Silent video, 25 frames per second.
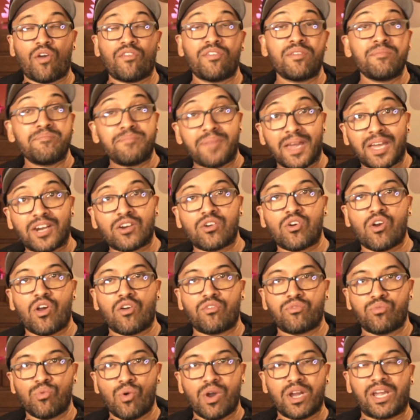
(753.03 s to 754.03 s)
often better
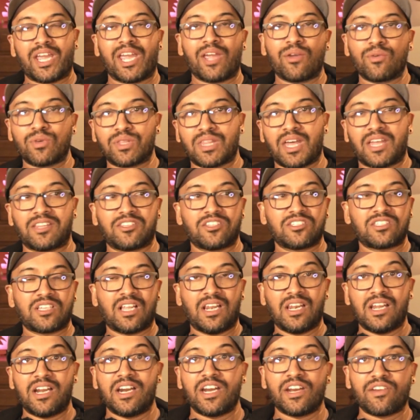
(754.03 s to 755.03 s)
off working with others
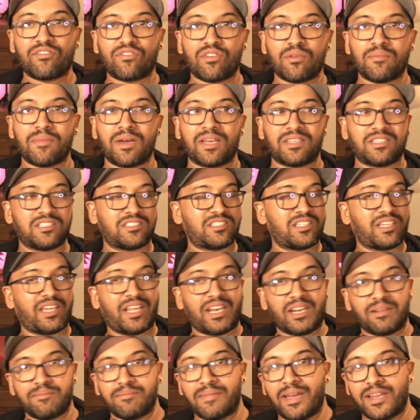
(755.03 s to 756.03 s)
or learning from others or
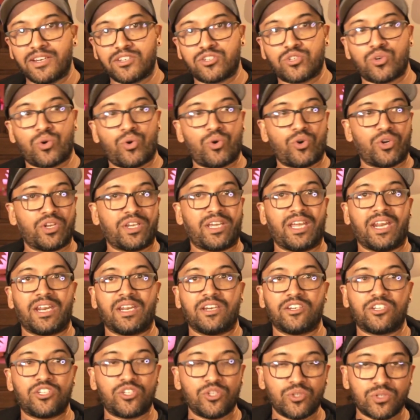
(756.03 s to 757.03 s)
getting mentored or
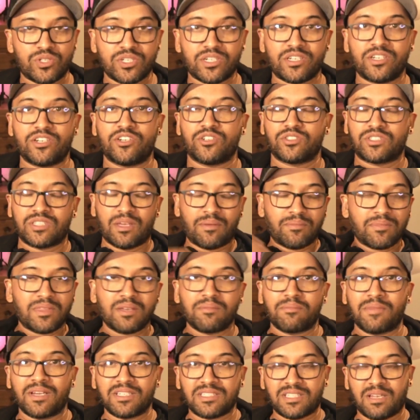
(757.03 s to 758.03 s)
getting tutored or
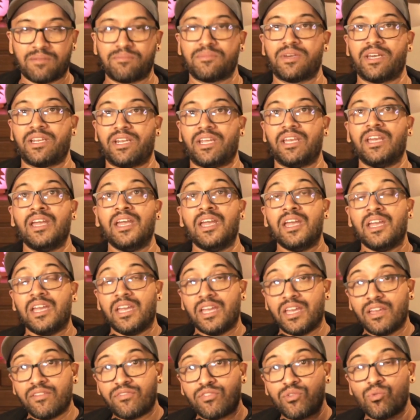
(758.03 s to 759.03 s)
something by somebody
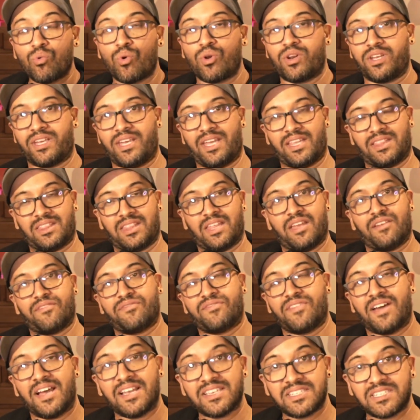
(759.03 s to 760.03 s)
if you want to get there
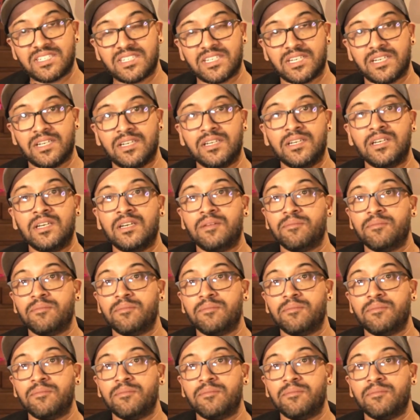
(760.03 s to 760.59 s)
faster.